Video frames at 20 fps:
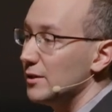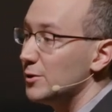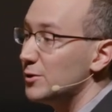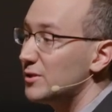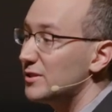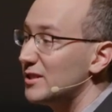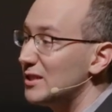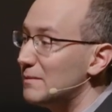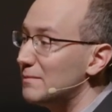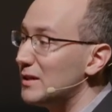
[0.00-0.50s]
you
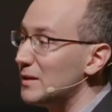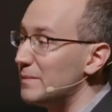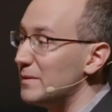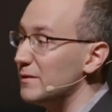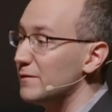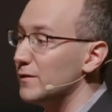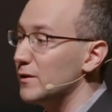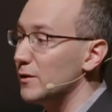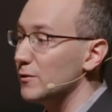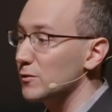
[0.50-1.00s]
still might be
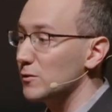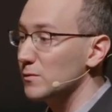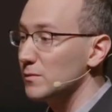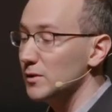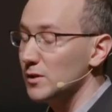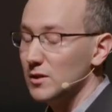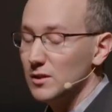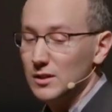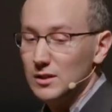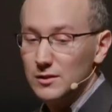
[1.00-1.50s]

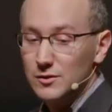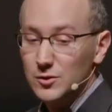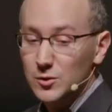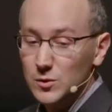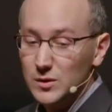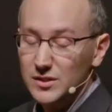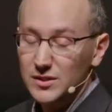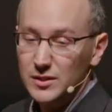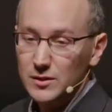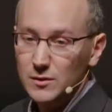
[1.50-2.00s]
vulnerable to
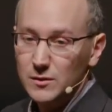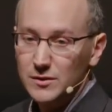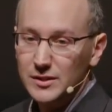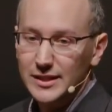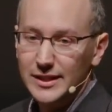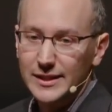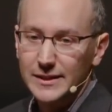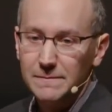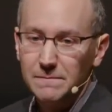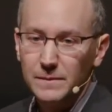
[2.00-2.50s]
a
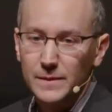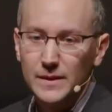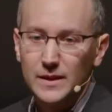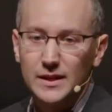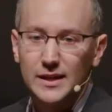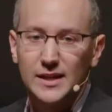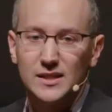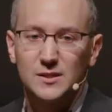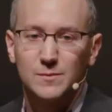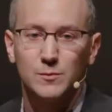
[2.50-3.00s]
zero-day
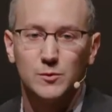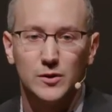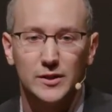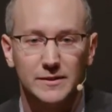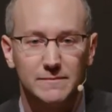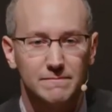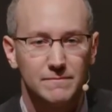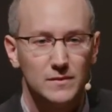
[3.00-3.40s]
exploit.